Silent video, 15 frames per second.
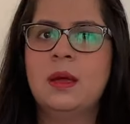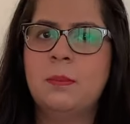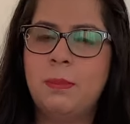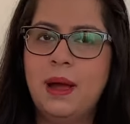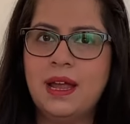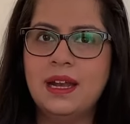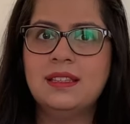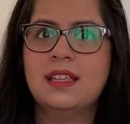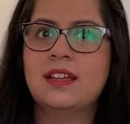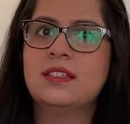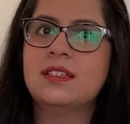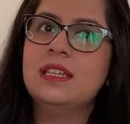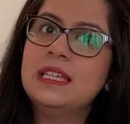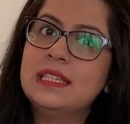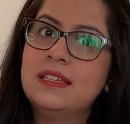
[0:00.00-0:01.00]
But there's
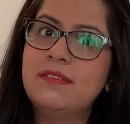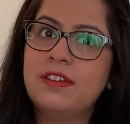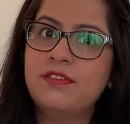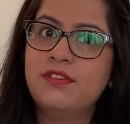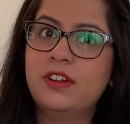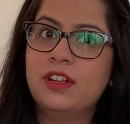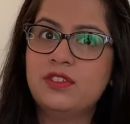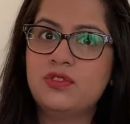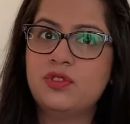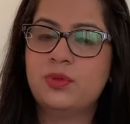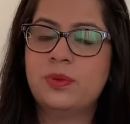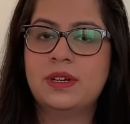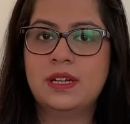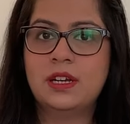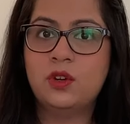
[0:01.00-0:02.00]
an easy way for us to do
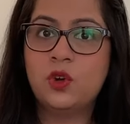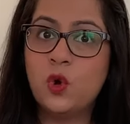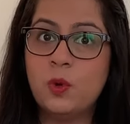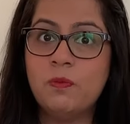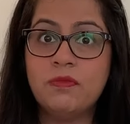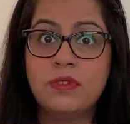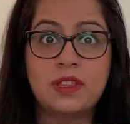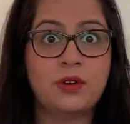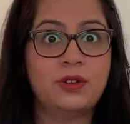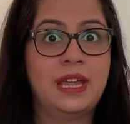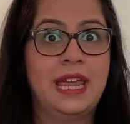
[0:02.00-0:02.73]
it at home without